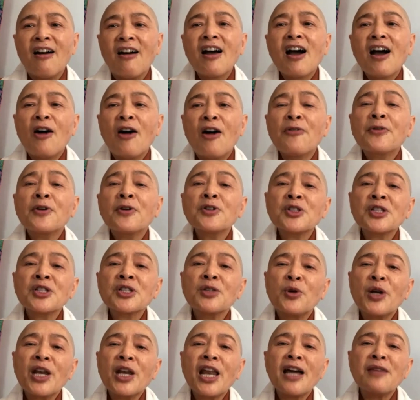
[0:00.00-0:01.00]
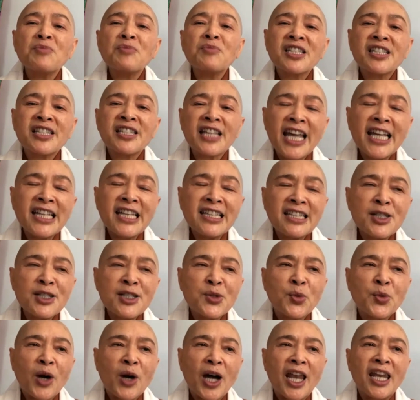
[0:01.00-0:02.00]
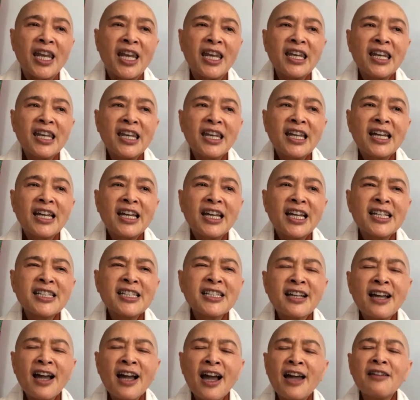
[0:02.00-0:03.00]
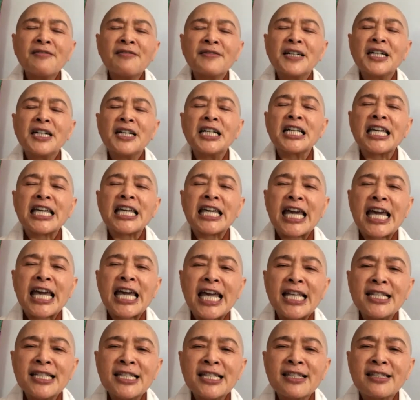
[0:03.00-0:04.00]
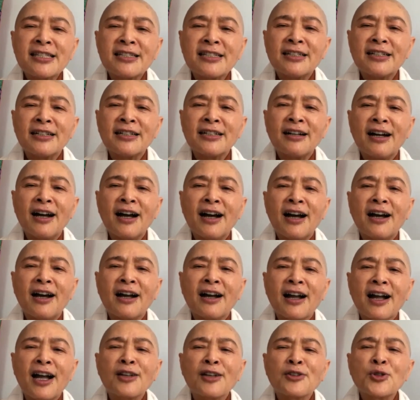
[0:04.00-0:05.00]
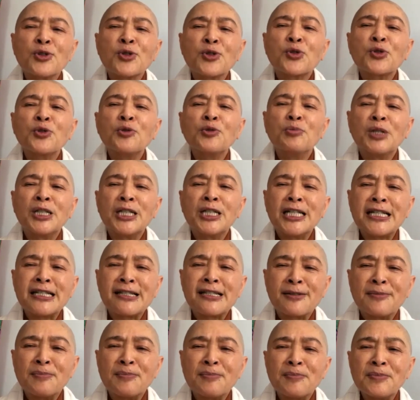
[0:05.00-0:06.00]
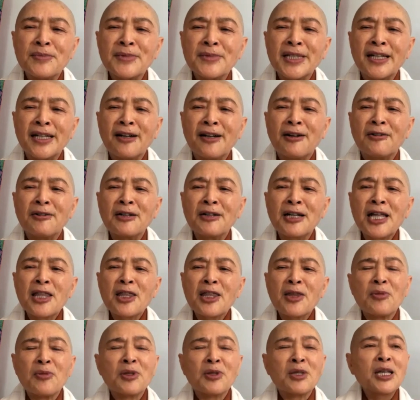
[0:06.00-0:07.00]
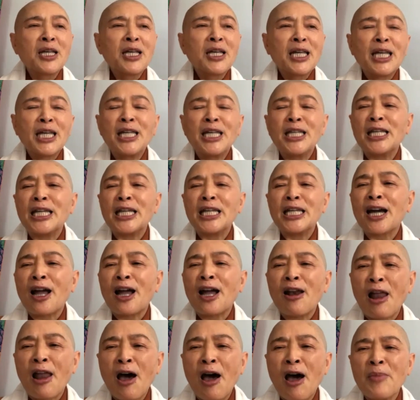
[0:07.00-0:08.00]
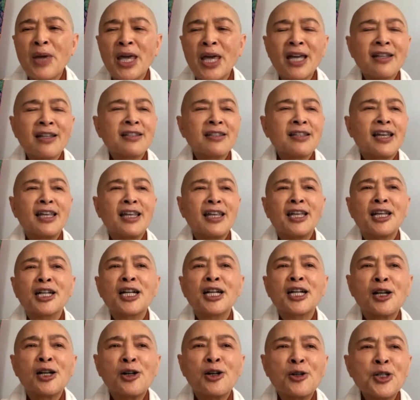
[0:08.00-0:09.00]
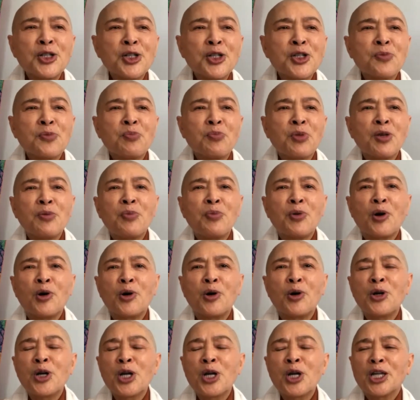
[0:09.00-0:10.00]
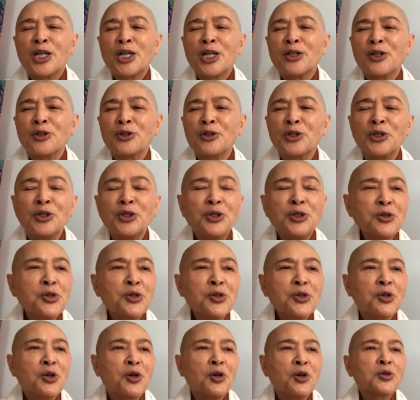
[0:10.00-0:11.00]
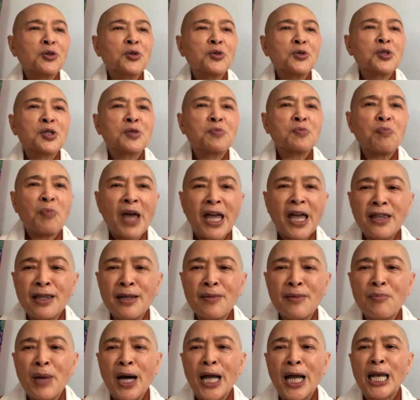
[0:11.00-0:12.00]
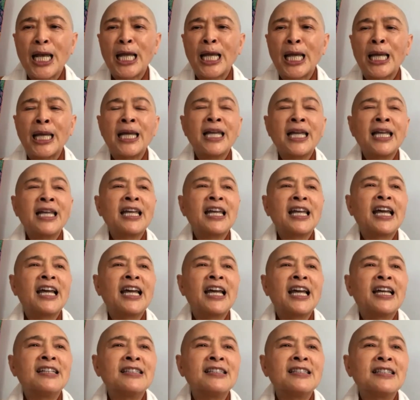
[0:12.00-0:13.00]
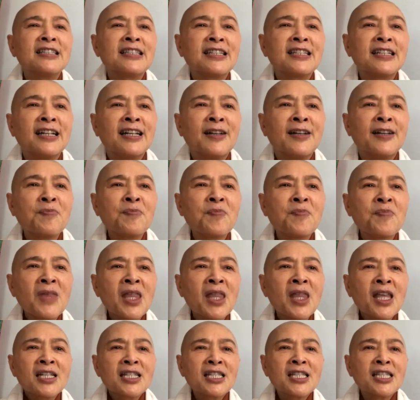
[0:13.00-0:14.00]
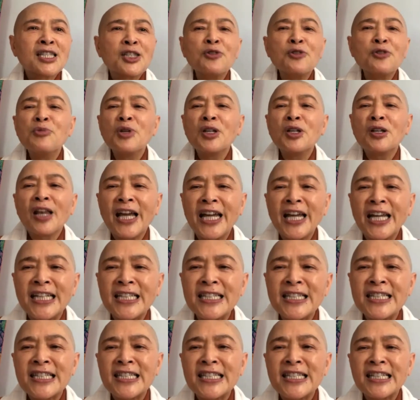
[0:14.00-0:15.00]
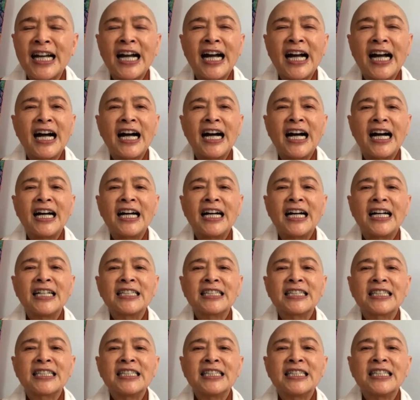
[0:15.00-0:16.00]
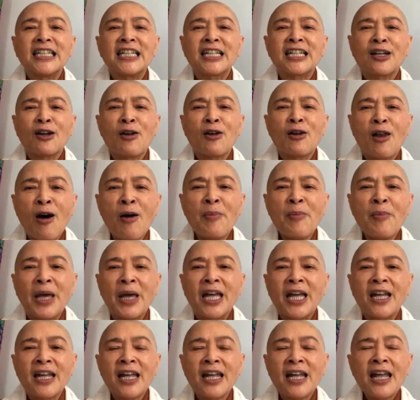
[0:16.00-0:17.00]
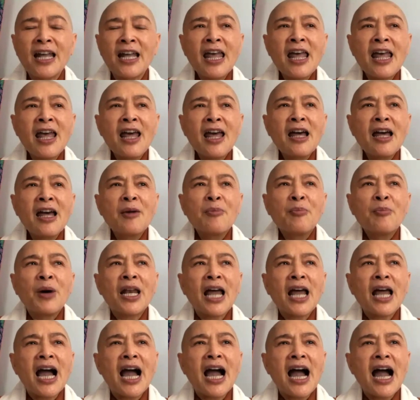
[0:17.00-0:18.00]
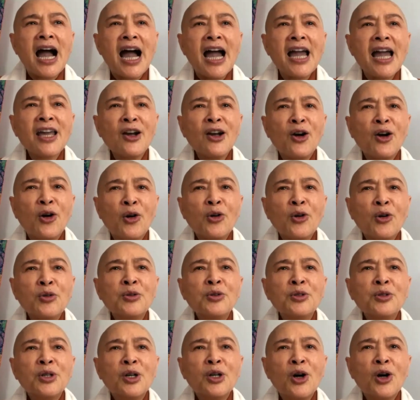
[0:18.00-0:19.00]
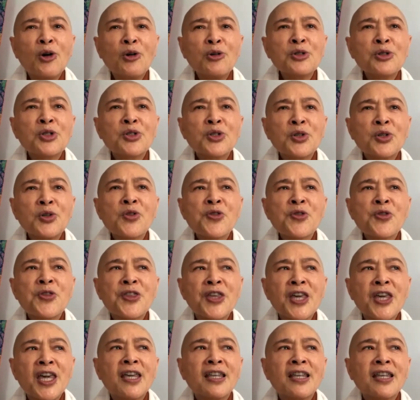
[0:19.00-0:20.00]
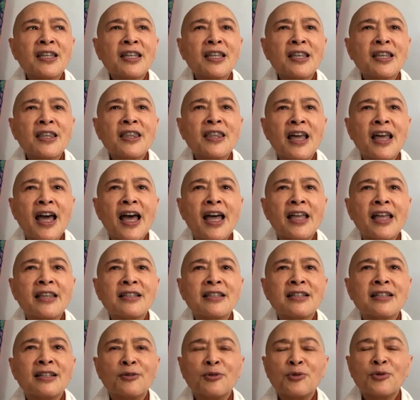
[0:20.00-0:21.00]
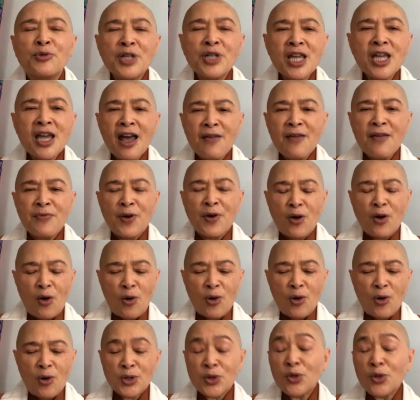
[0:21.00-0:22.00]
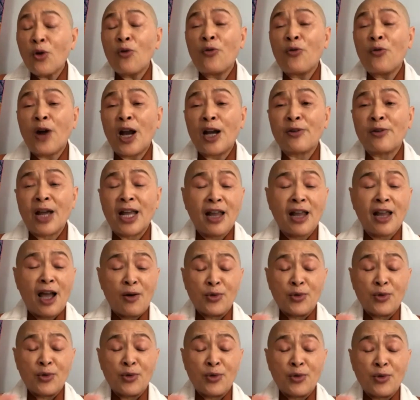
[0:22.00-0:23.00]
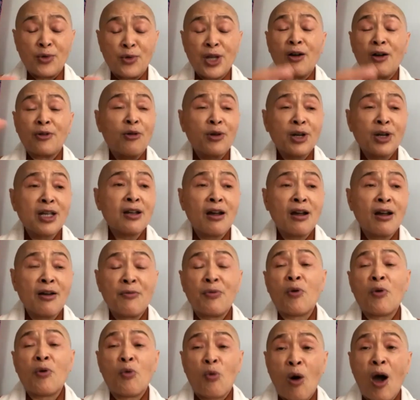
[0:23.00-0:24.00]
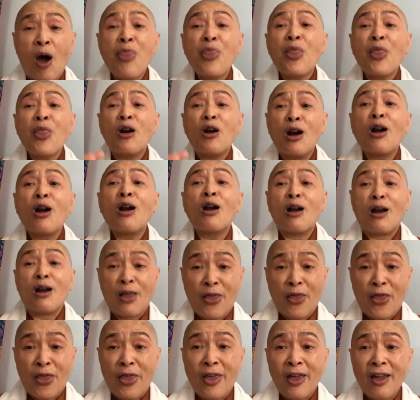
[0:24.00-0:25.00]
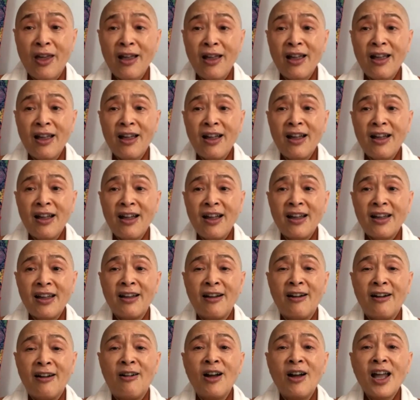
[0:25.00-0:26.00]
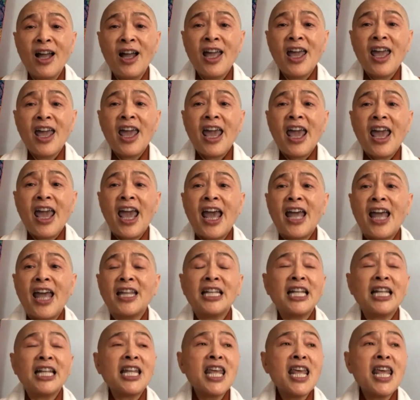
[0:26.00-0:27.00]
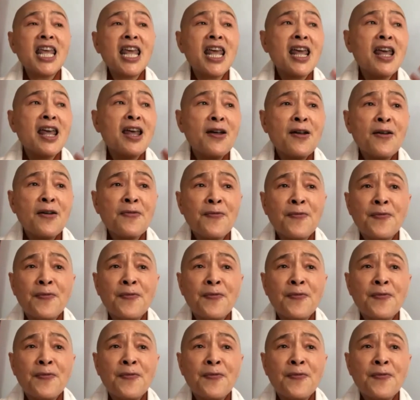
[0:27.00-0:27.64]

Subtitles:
Of course, when I say this one, it's kind of against the consumerism. You know, in economic, they encourage people, you know, you should go to spend money and then stimulate the economic. But I also think that we have so far right now we only have one Earth, you know, and if